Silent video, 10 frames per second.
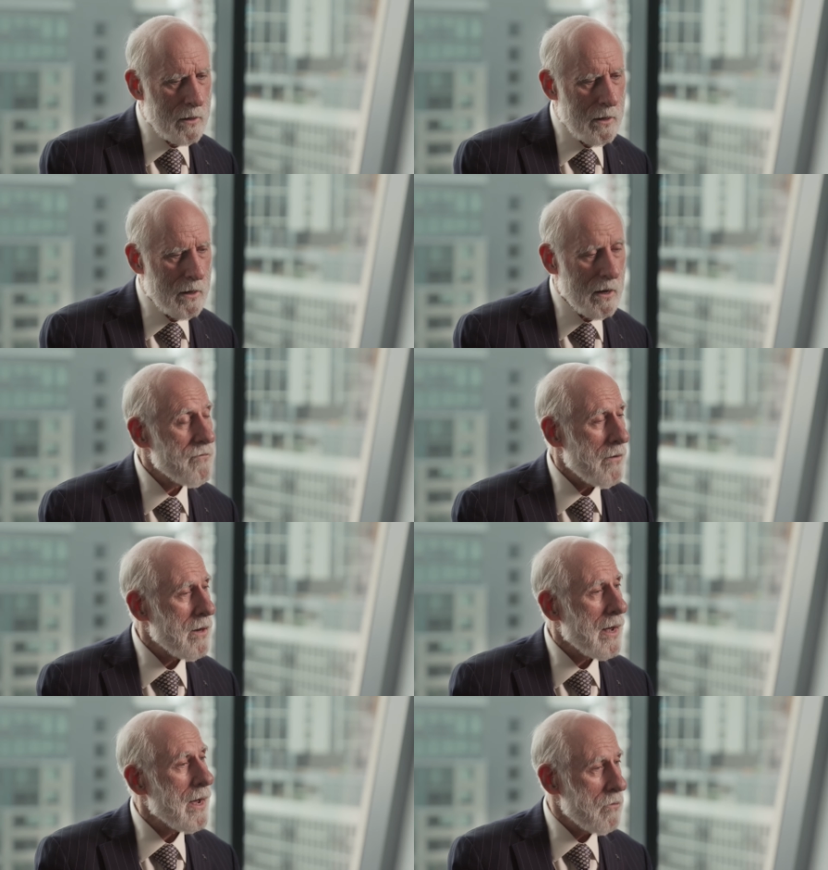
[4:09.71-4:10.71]
And I felt
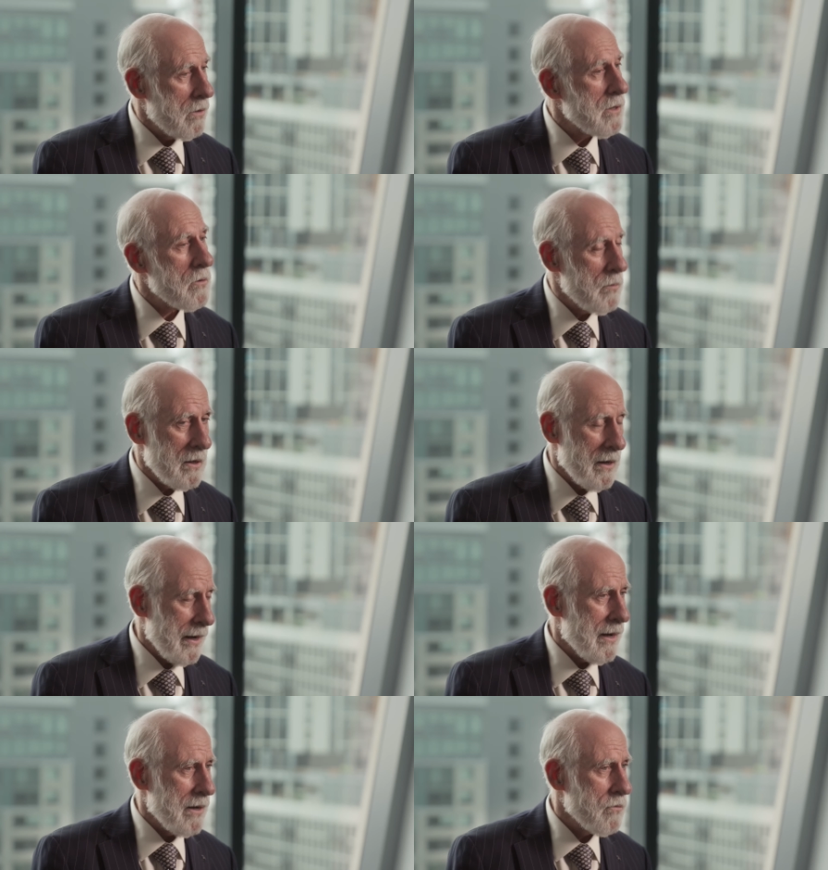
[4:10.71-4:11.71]
like I, a little bit like
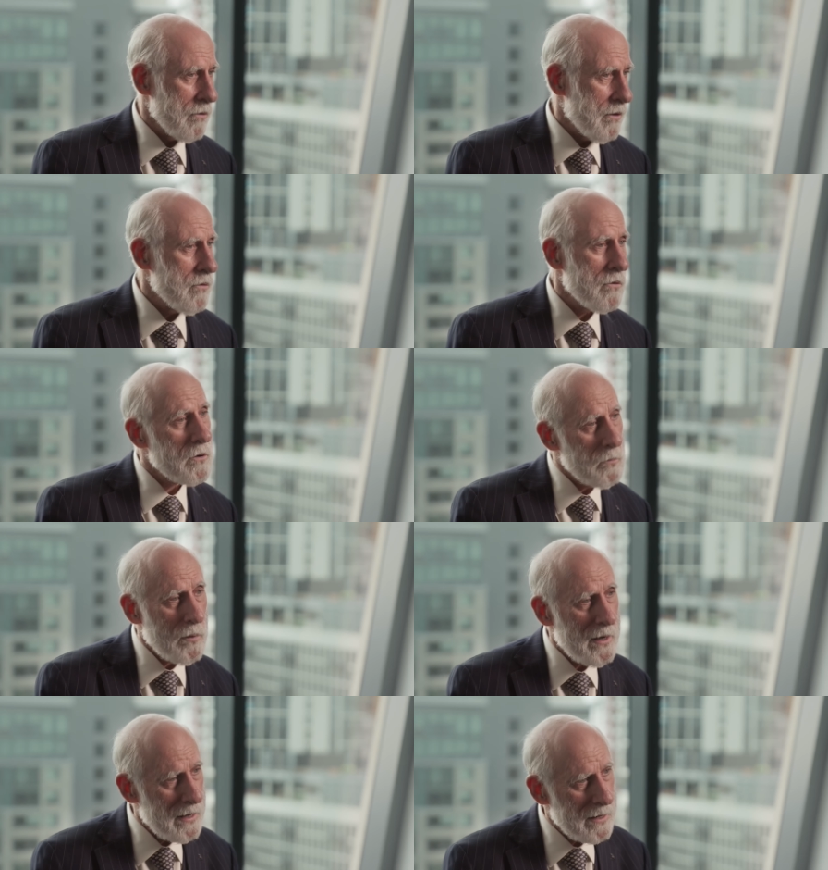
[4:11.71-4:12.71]
I was either
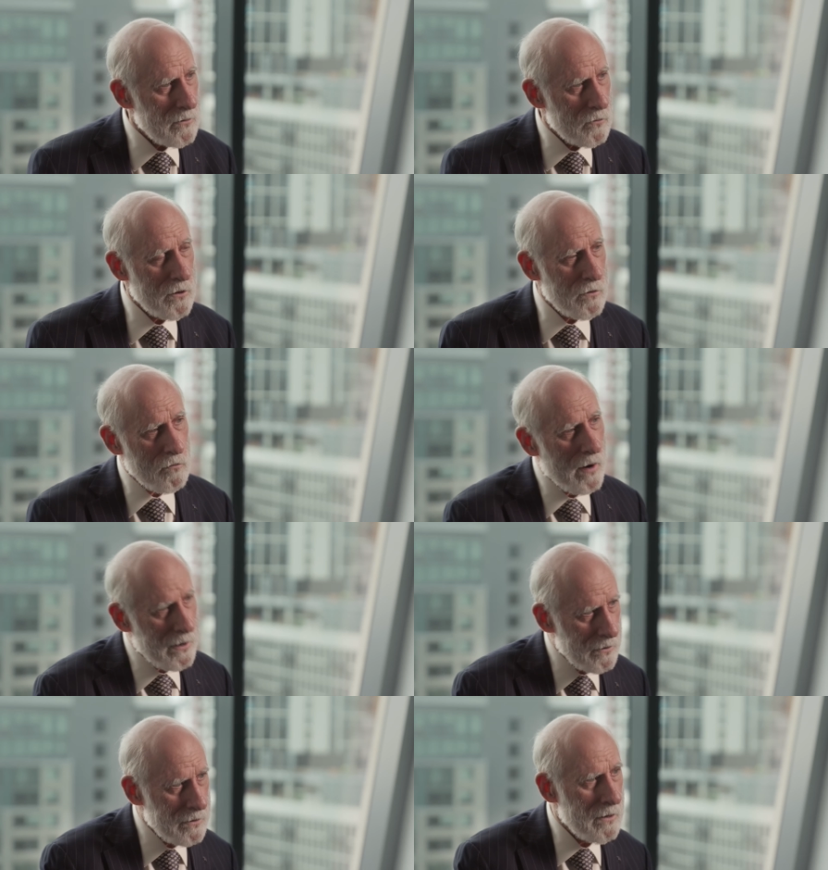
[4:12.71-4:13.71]
competing with his
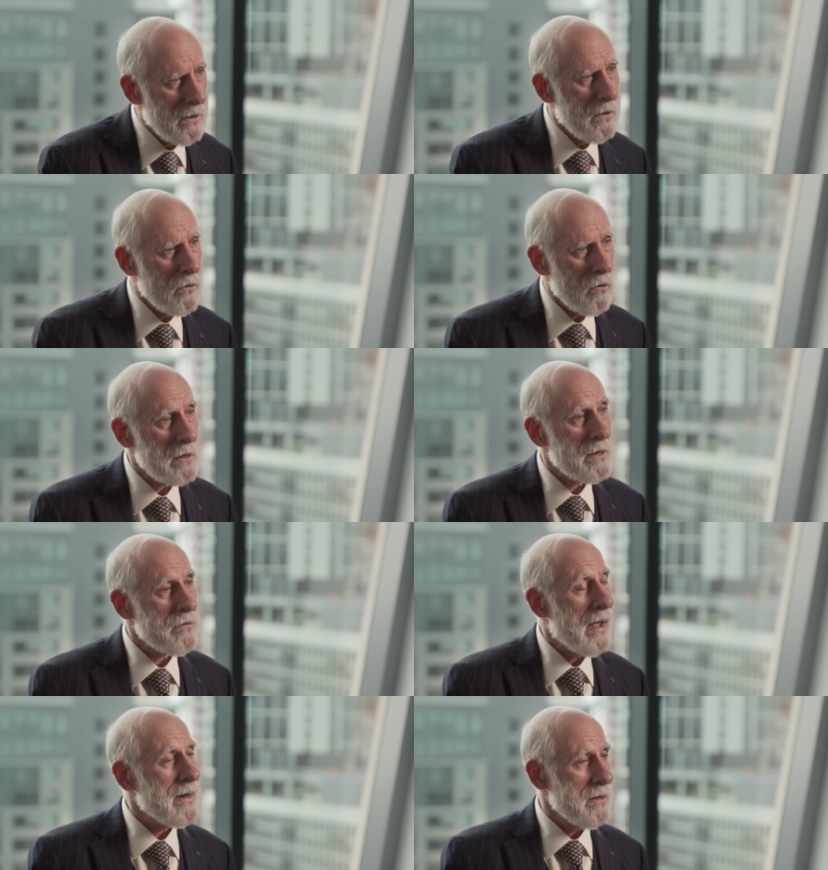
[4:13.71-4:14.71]
record or at least
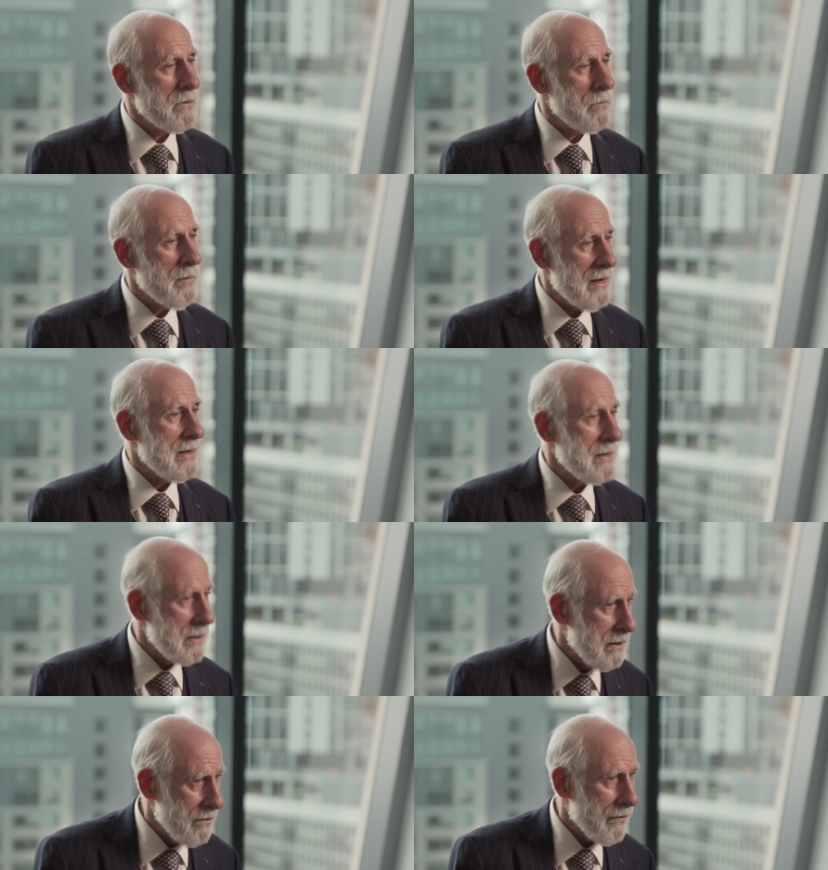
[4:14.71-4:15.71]
had to meet it
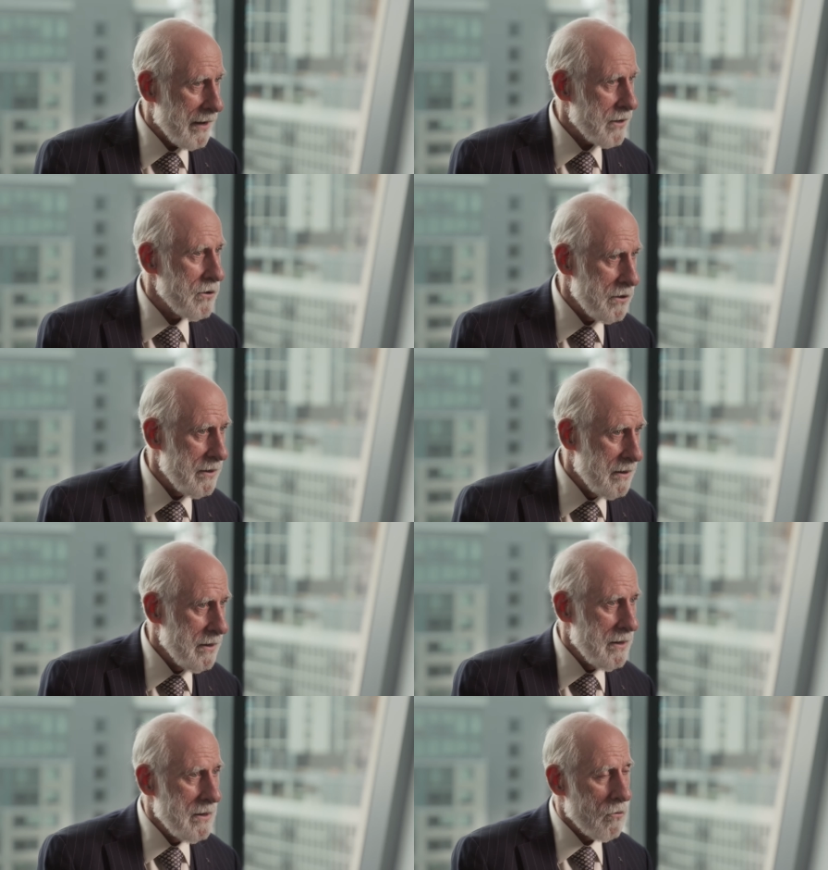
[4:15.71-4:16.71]
if I could,
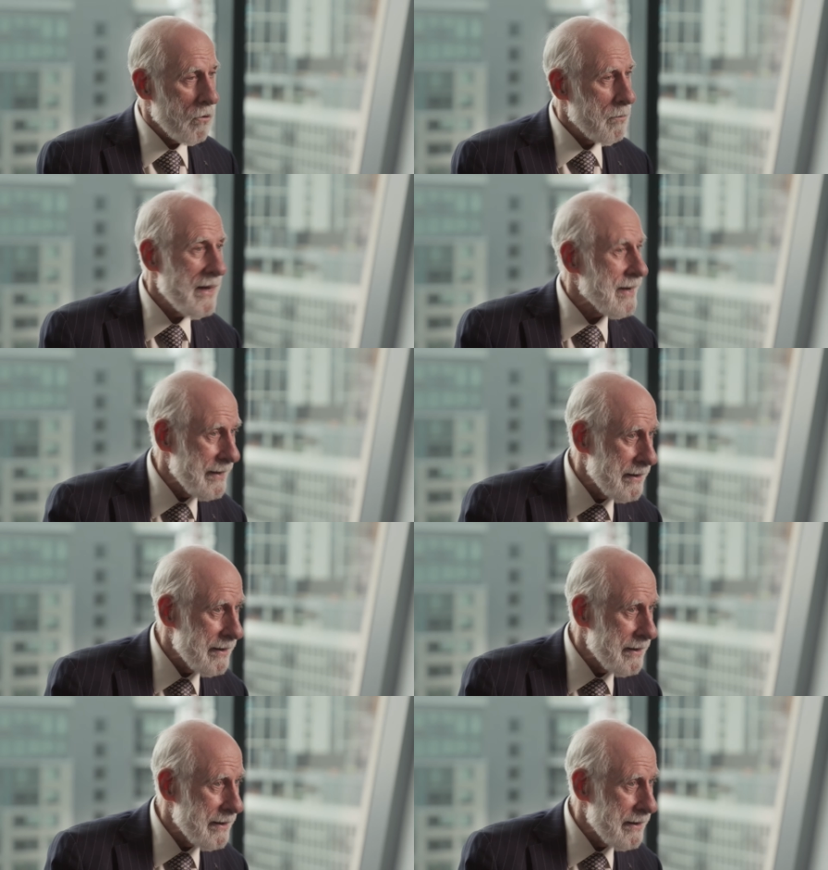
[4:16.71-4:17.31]
or beat it